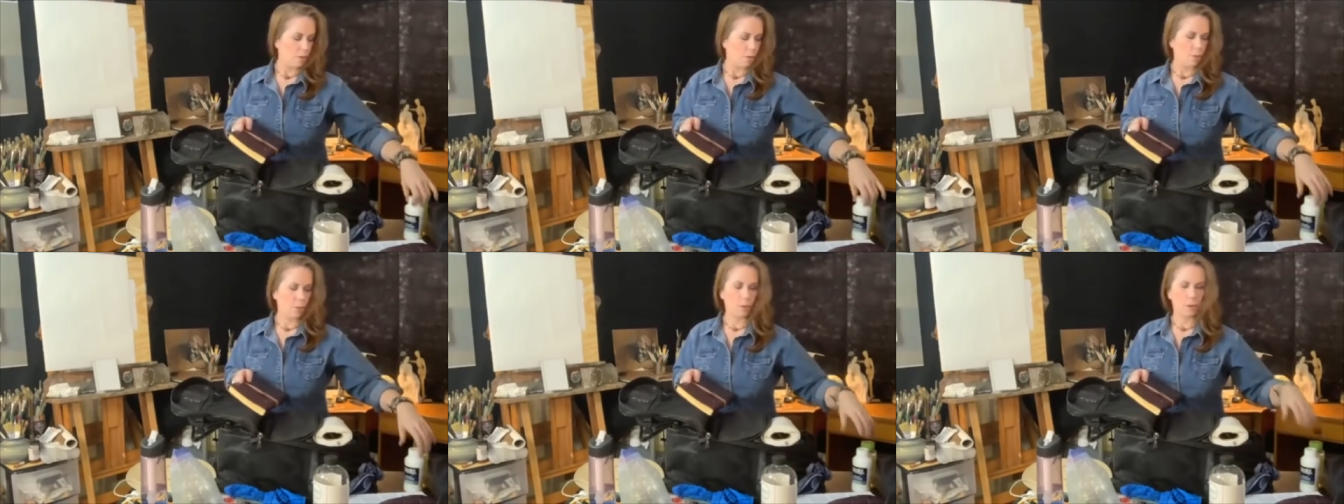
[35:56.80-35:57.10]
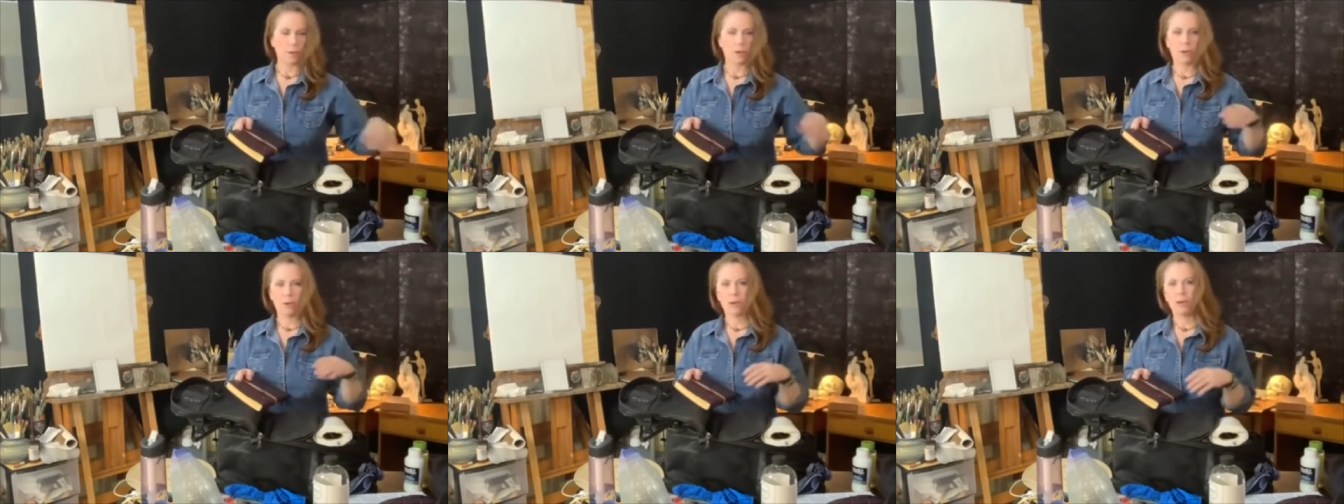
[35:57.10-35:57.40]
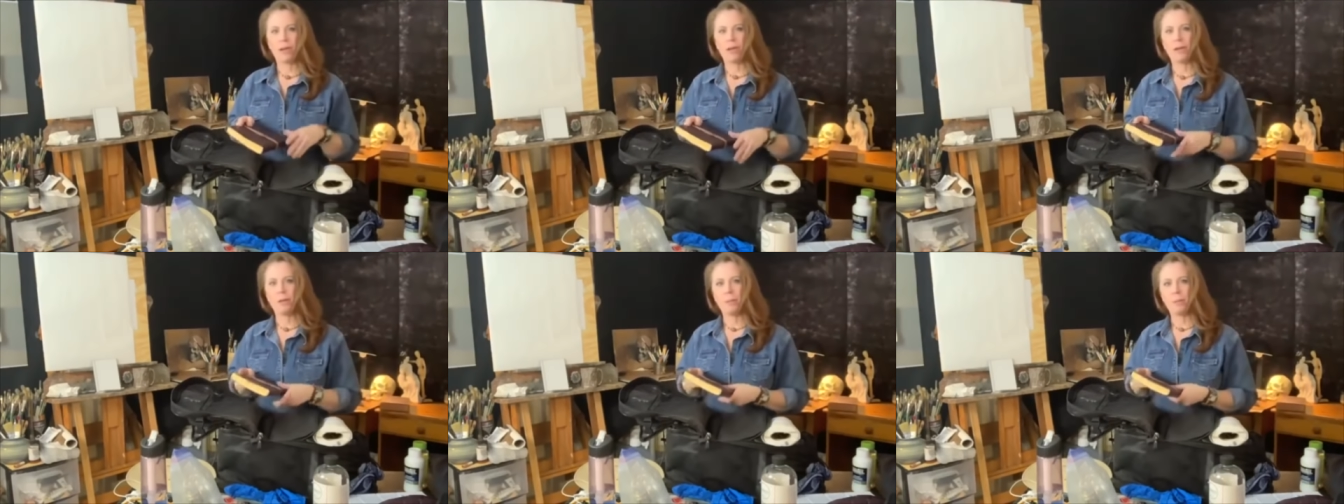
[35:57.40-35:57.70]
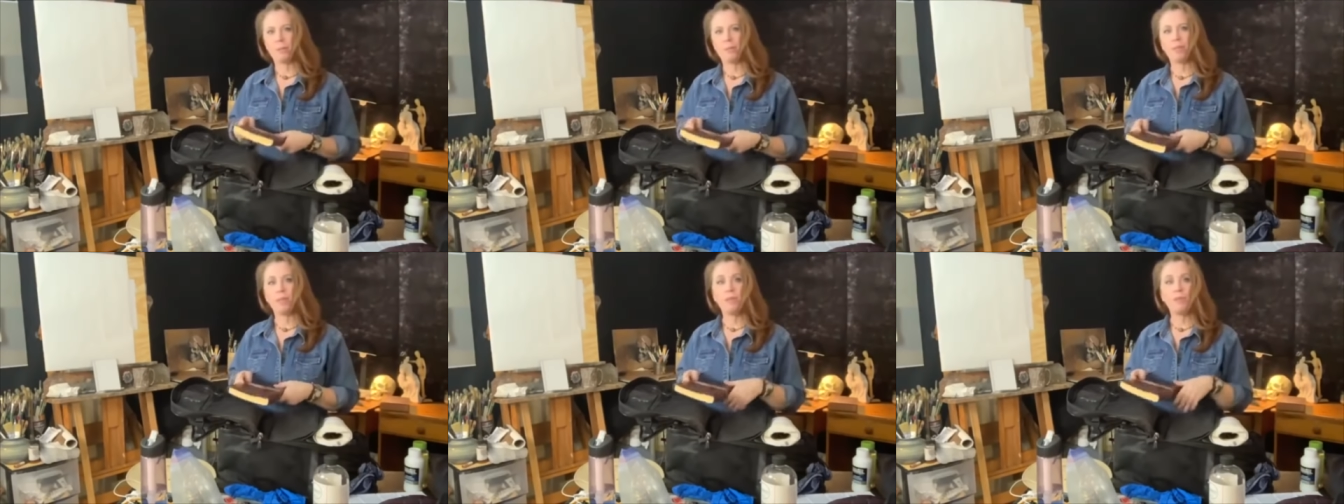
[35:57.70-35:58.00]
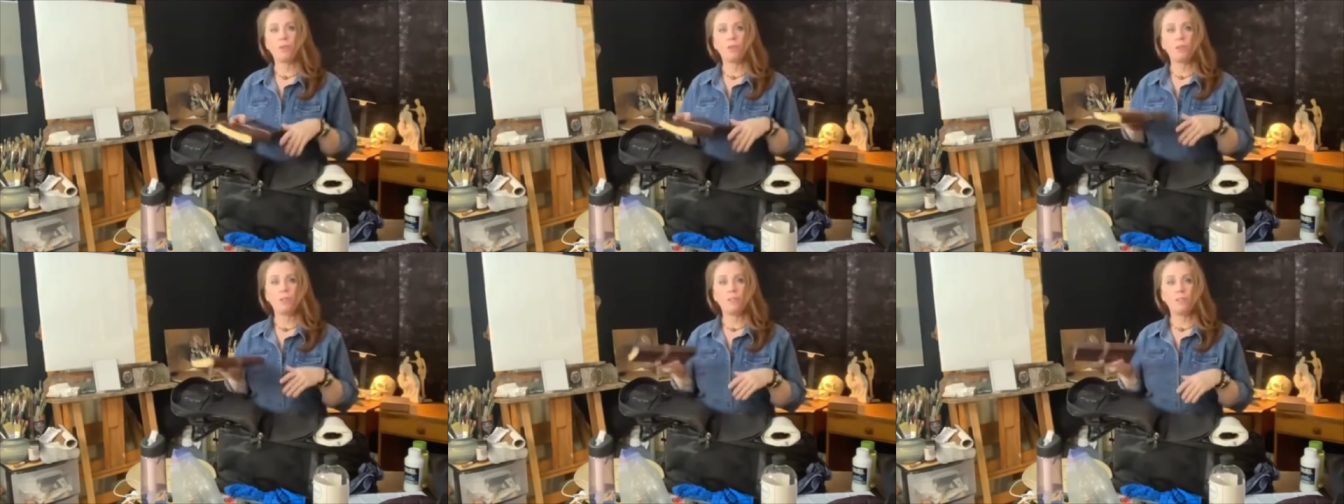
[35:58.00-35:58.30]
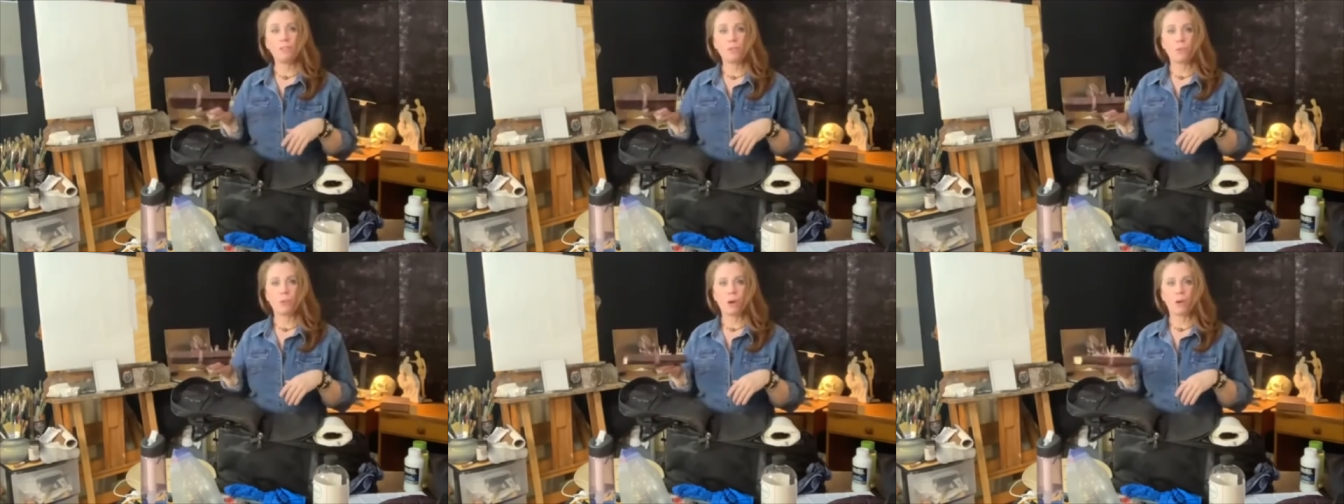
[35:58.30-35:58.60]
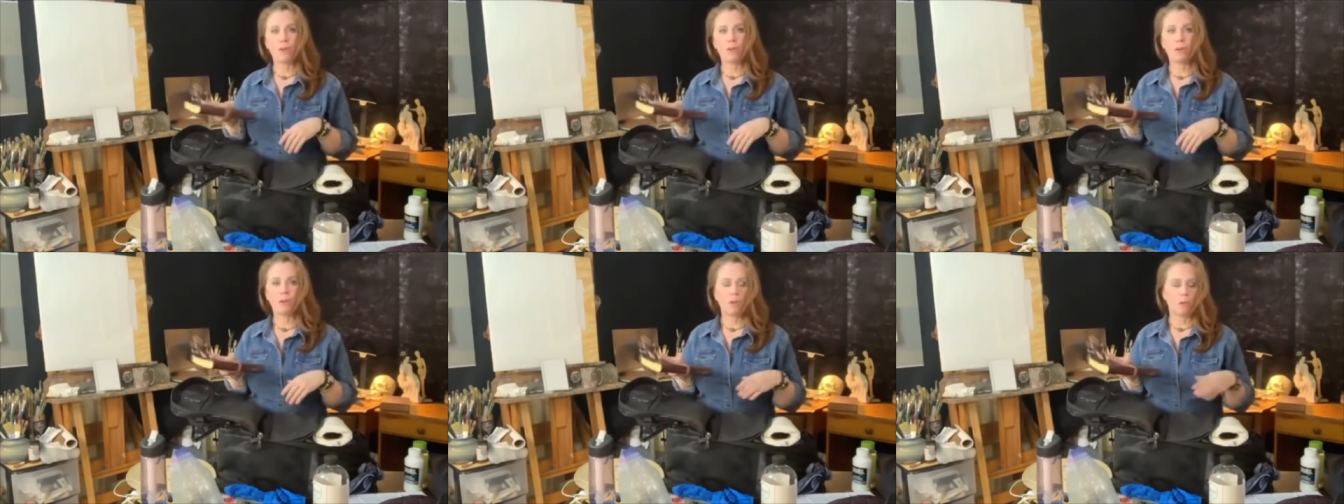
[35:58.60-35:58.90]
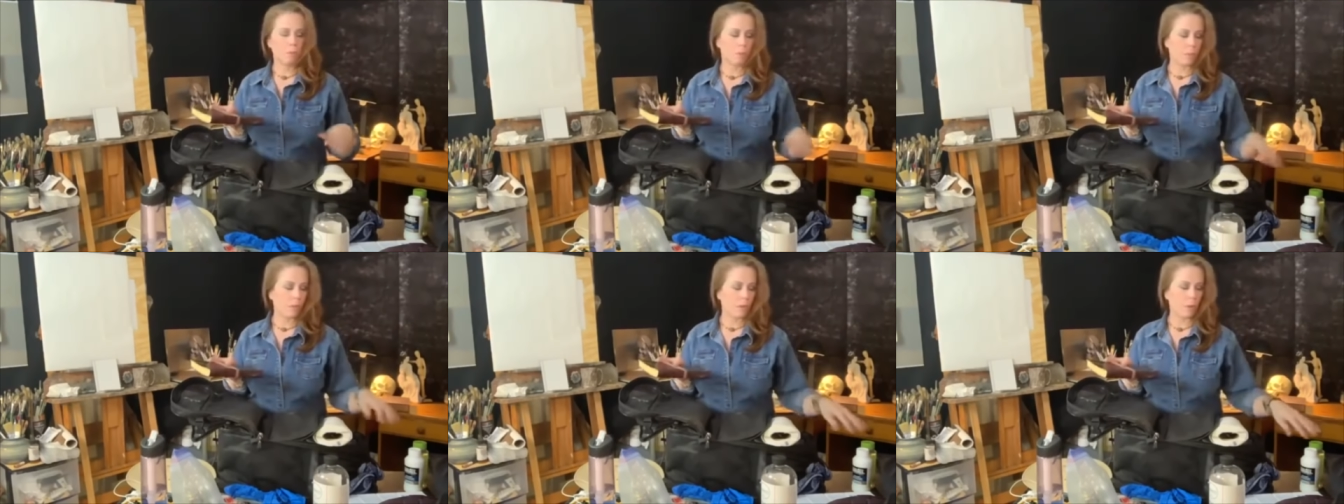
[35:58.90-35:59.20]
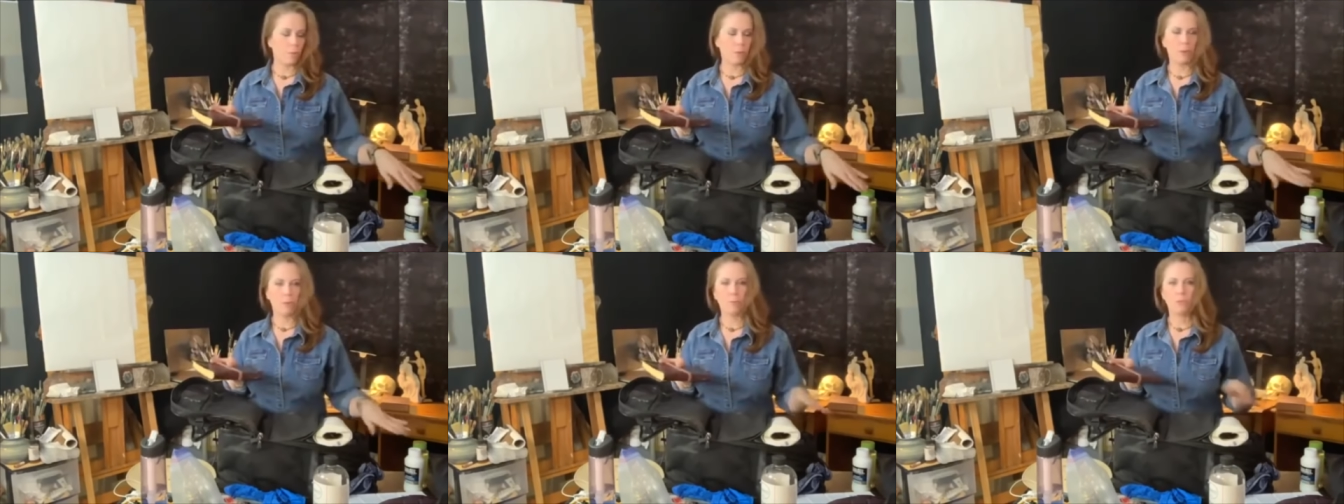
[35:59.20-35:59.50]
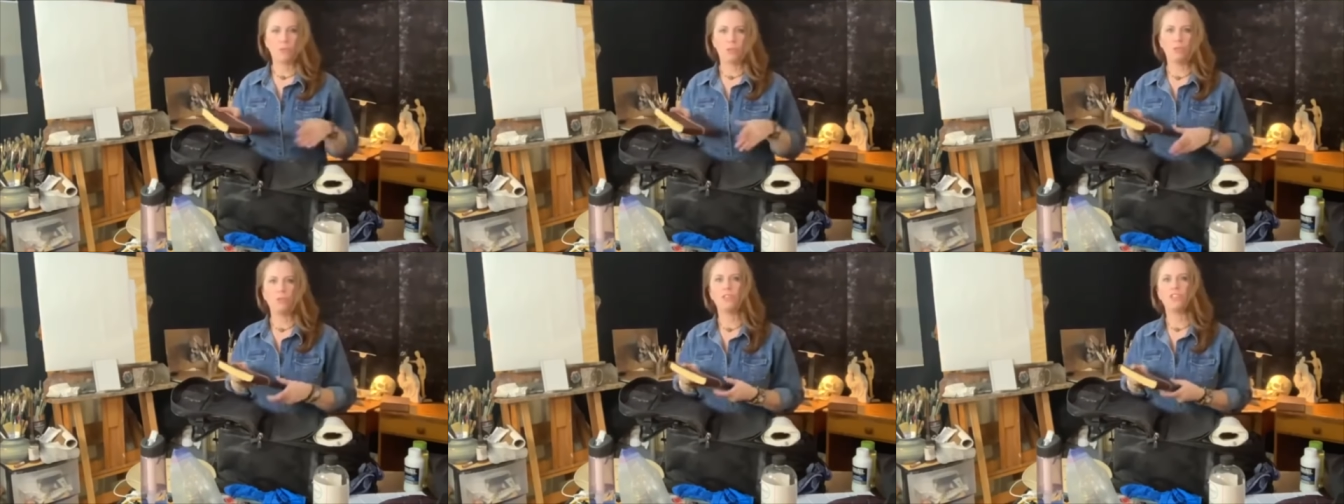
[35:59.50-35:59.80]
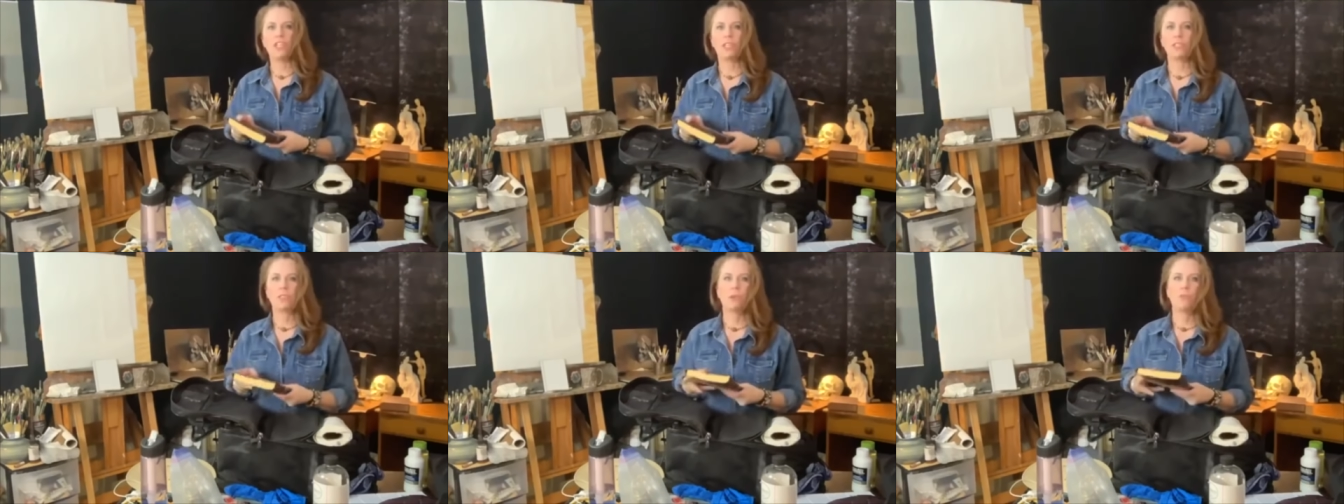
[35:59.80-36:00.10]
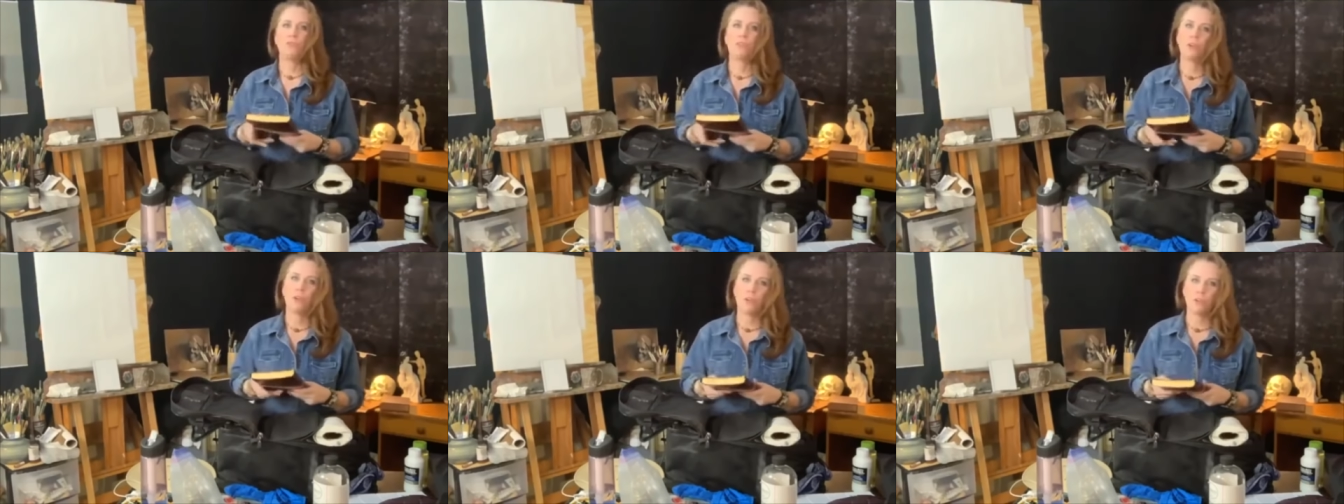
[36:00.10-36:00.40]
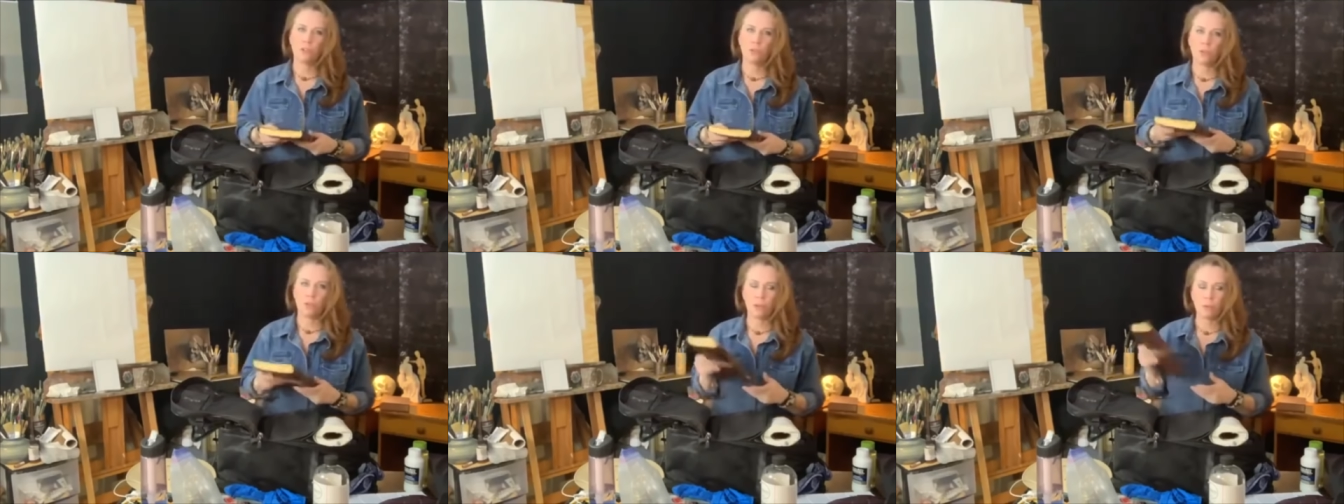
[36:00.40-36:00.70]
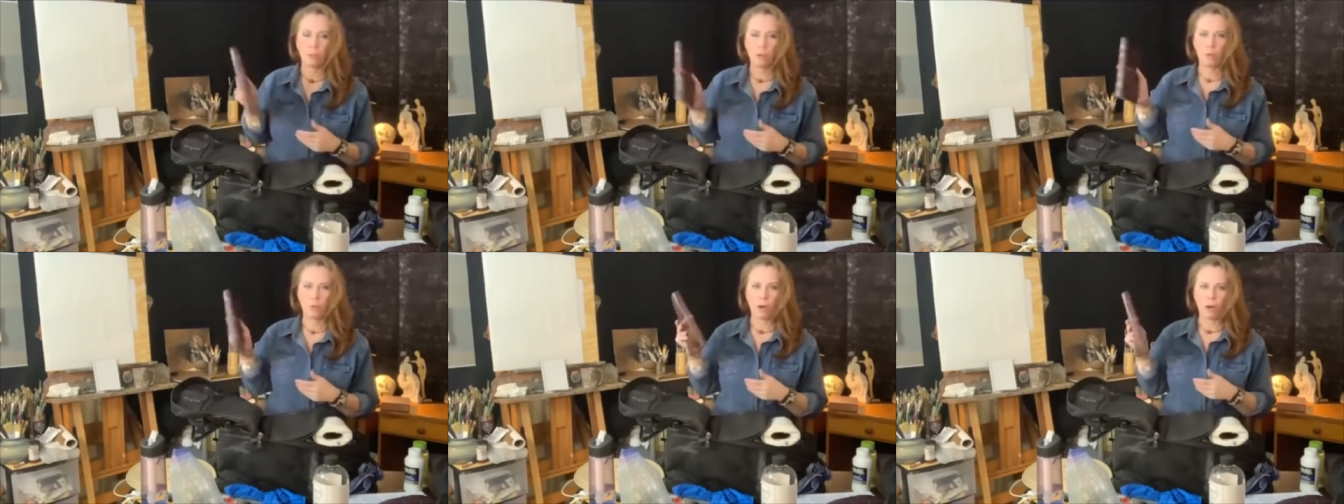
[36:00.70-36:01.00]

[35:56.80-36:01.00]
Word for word: or um, you can even do watercolor, but I wouldn't do the gesso if you're gonna do a little bit of